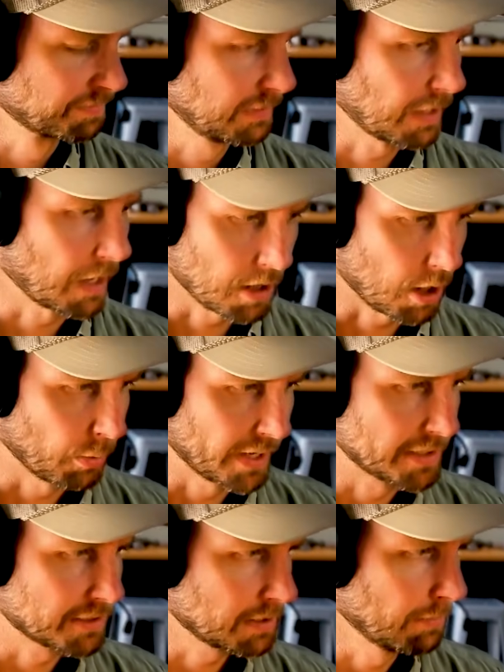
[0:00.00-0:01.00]
Not
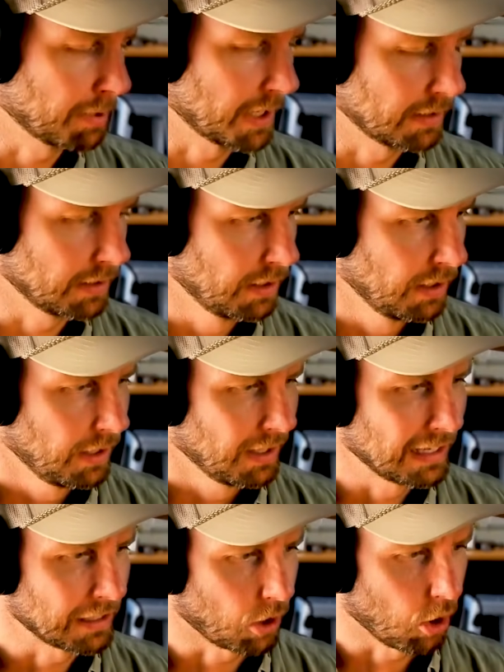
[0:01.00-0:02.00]
always, but it